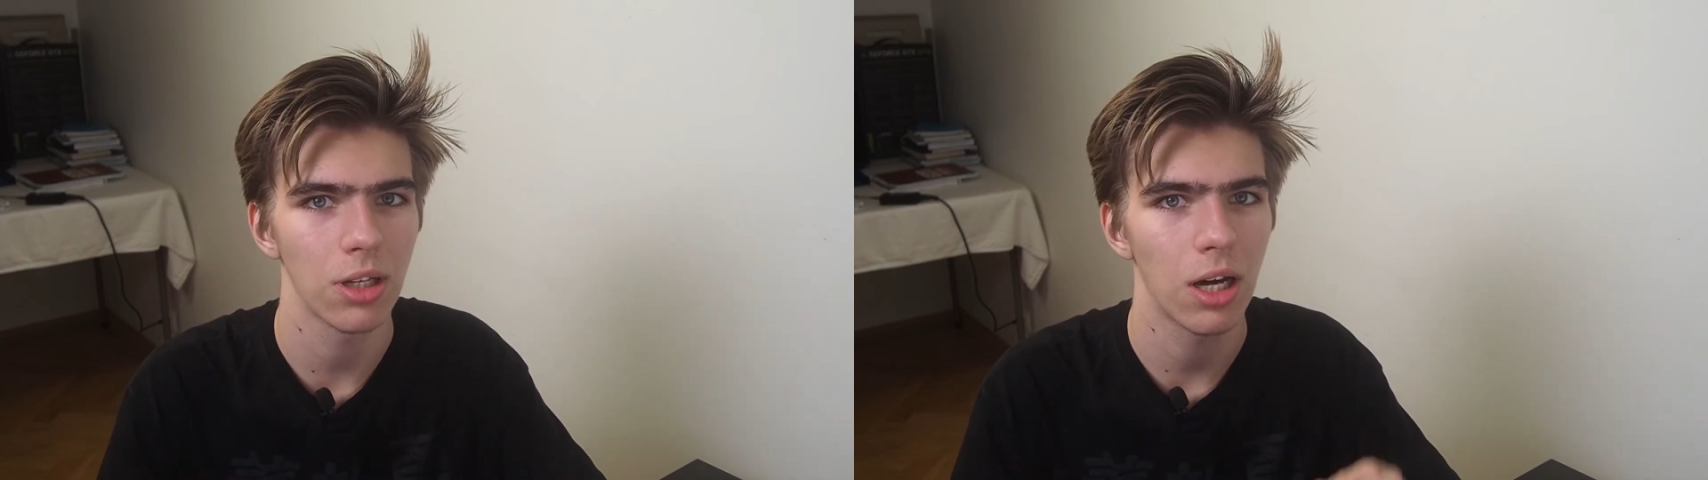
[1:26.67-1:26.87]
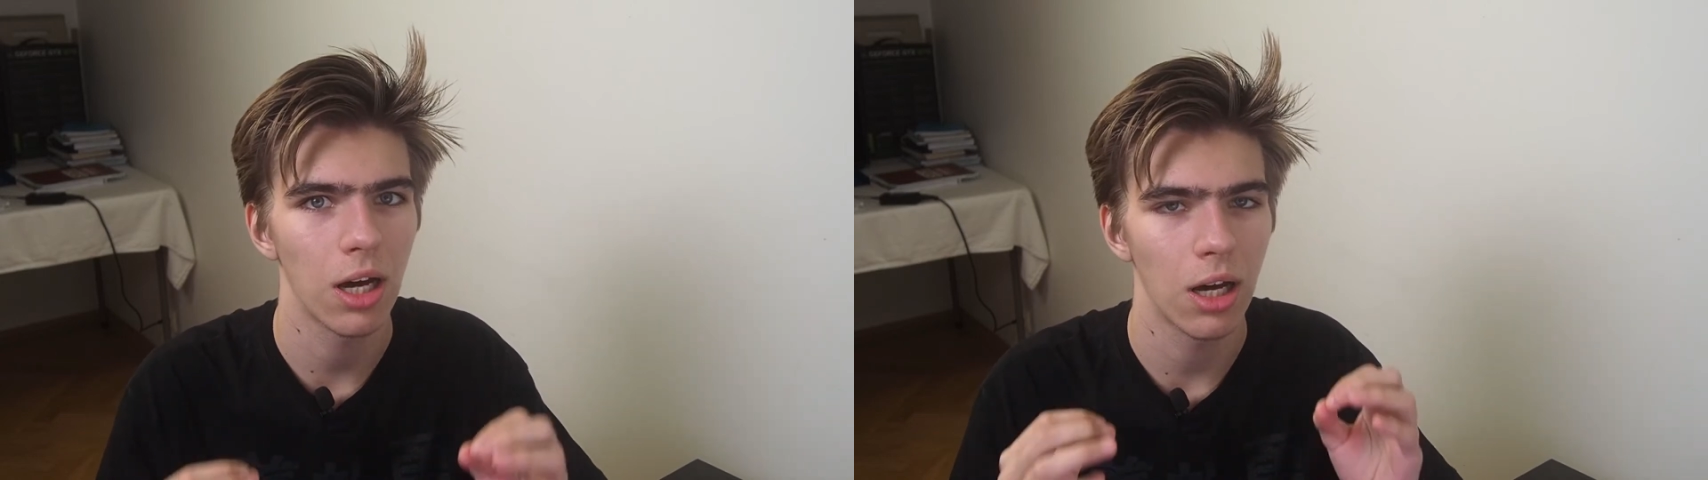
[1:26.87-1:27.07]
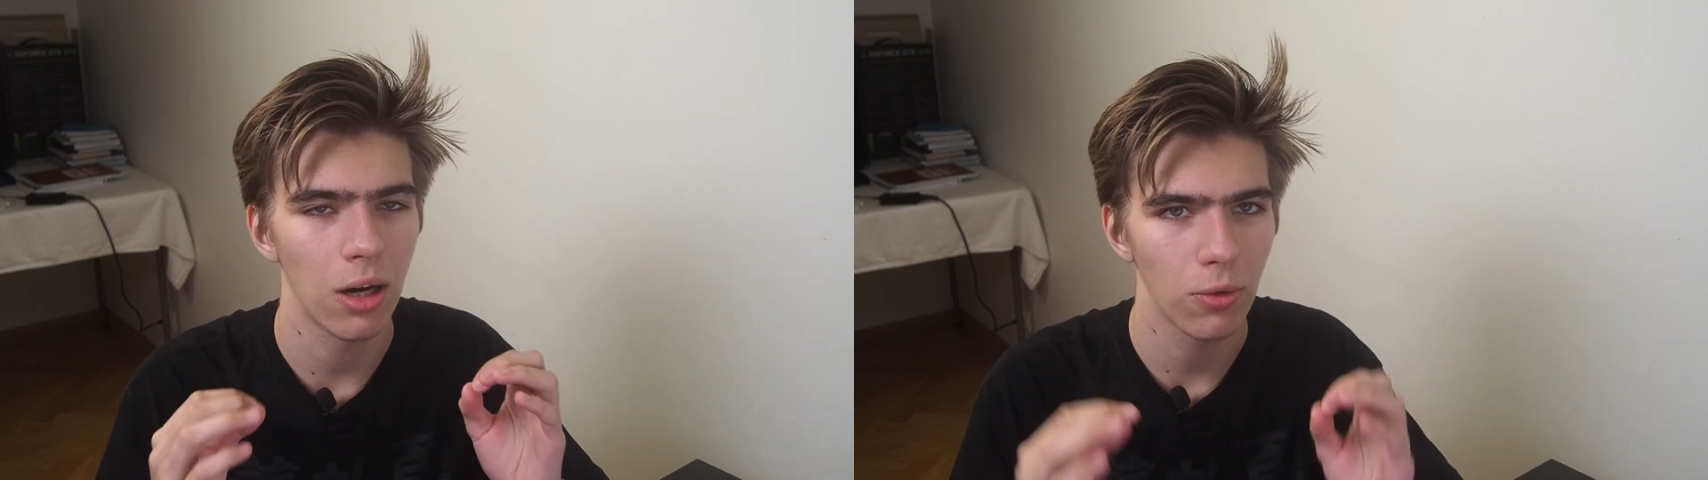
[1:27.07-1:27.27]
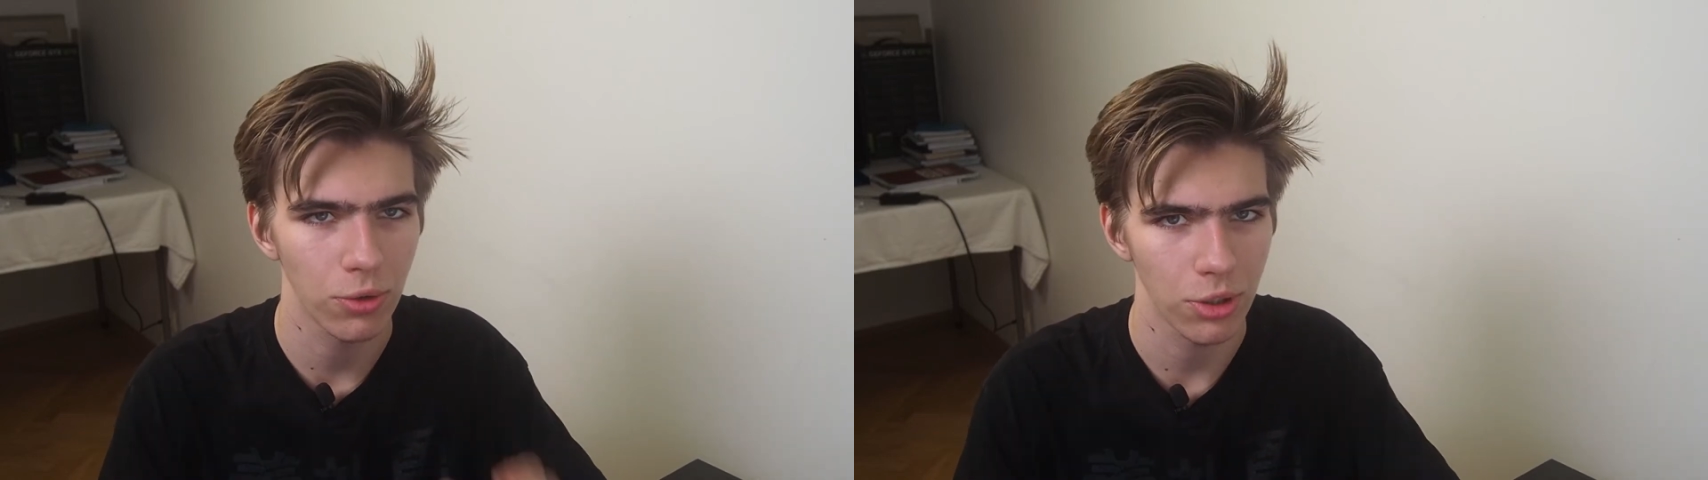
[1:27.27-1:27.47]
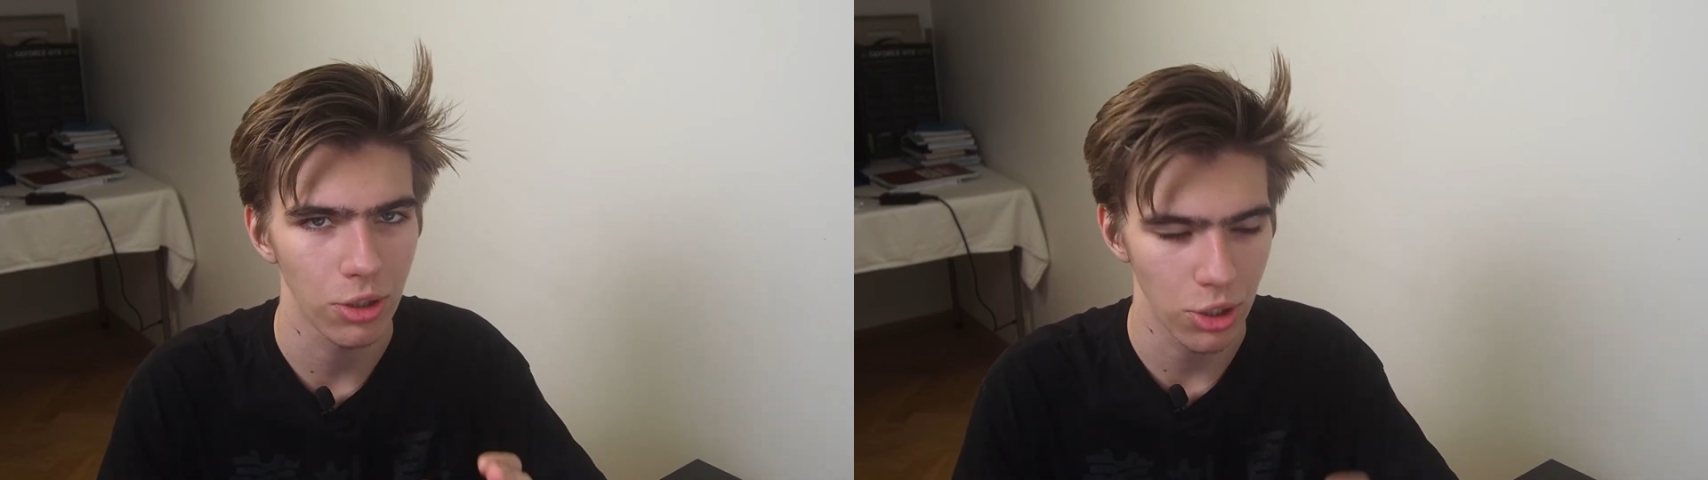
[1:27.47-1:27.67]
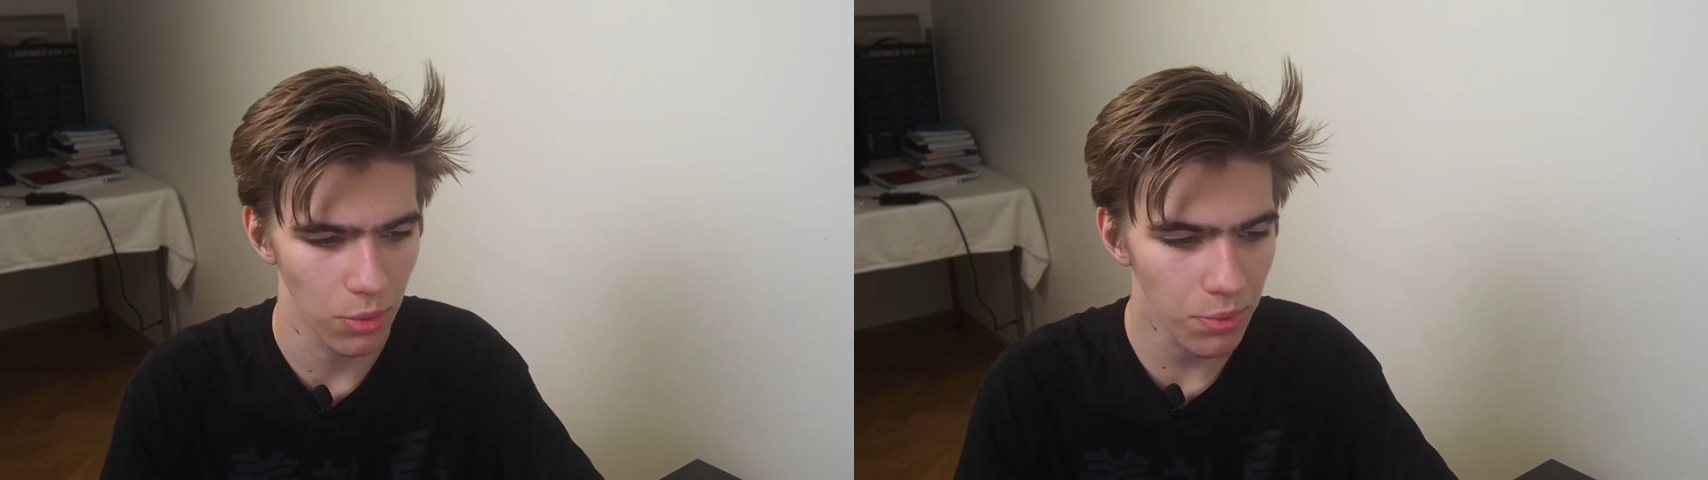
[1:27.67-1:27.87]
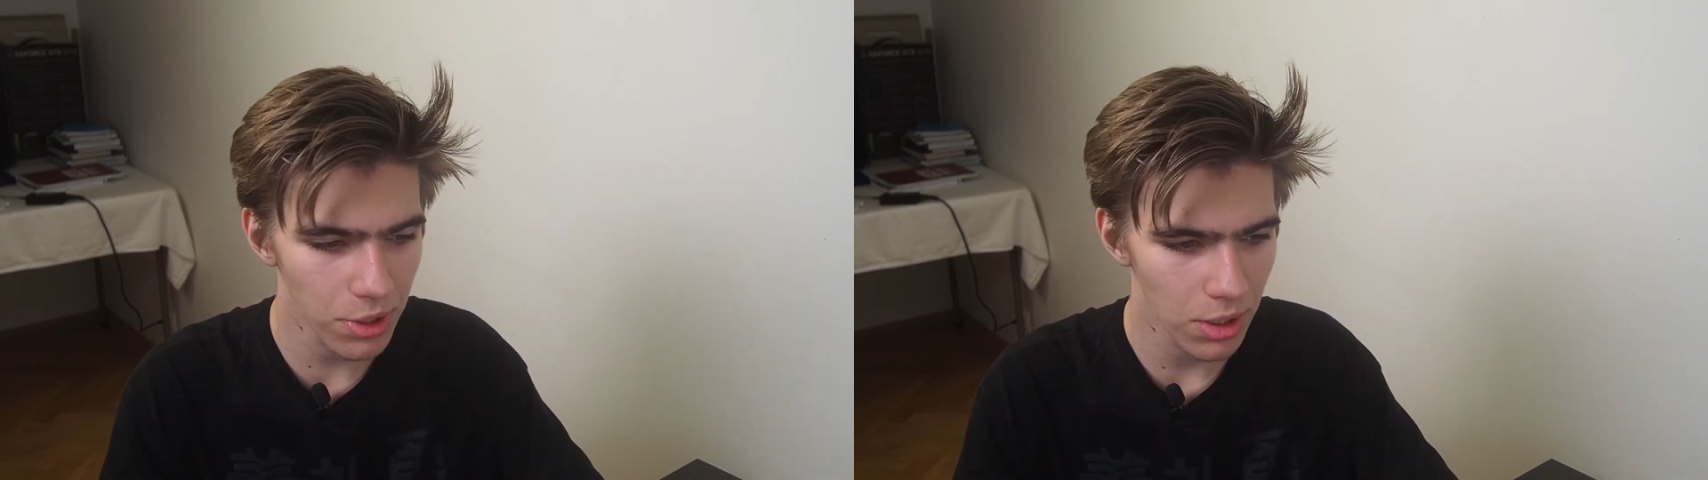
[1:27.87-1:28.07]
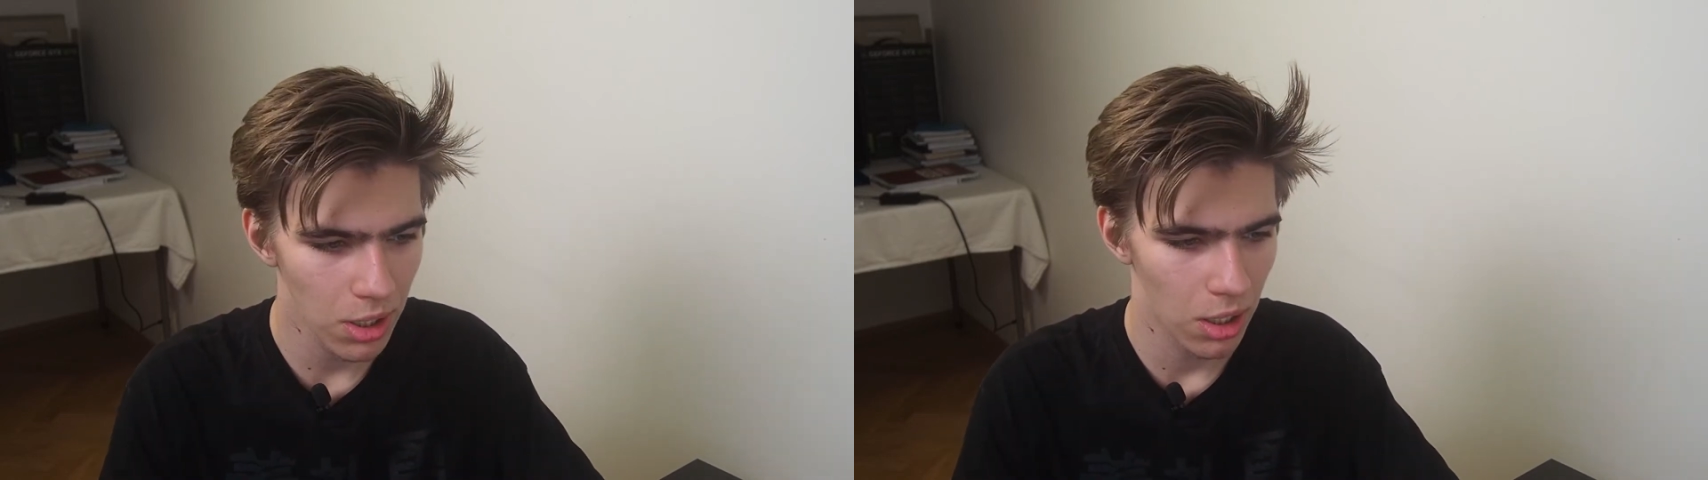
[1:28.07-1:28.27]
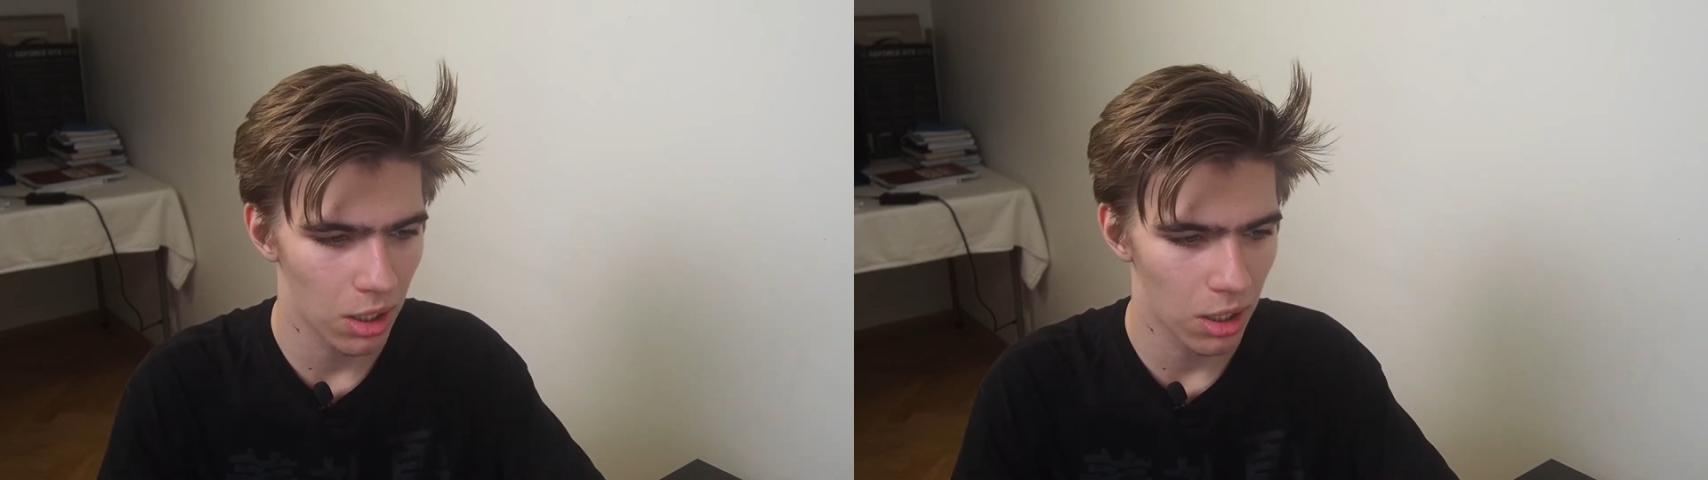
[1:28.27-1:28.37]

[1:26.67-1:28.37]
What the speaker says: are on the ships